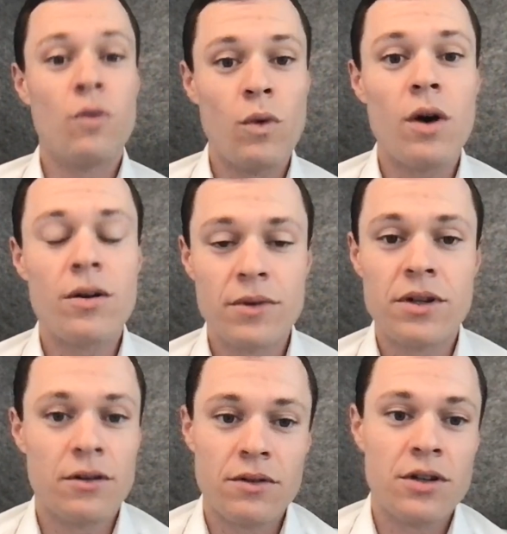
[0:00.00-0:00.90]
Welcome
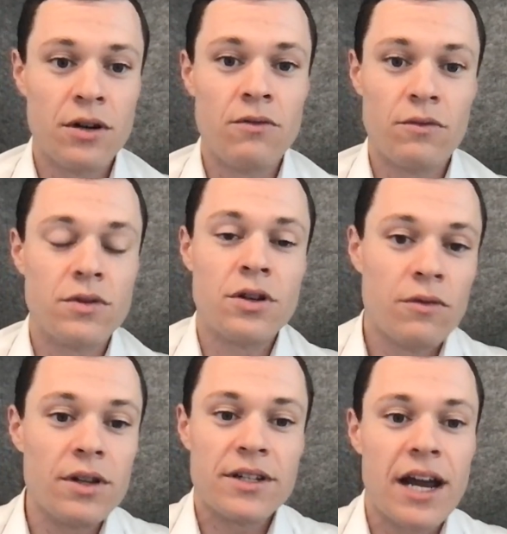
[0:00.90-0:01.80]
to
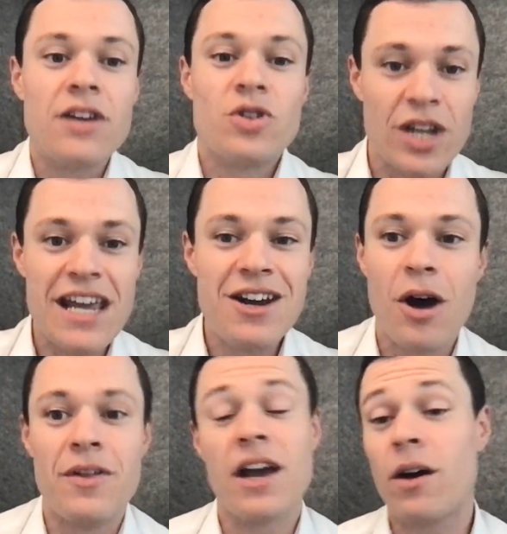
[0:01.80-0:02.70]
real estate agents'
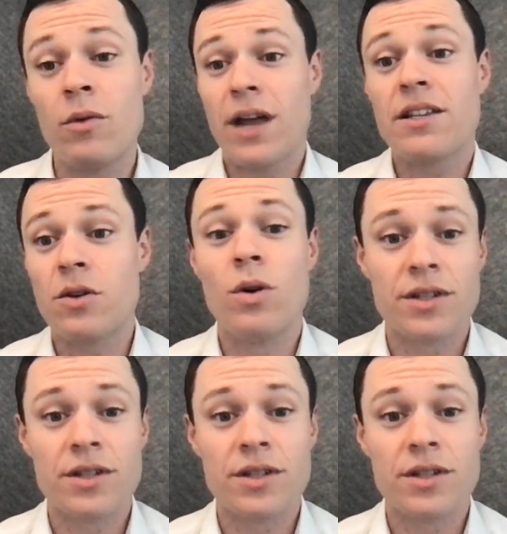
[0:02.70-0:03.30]
ego there going, well, that's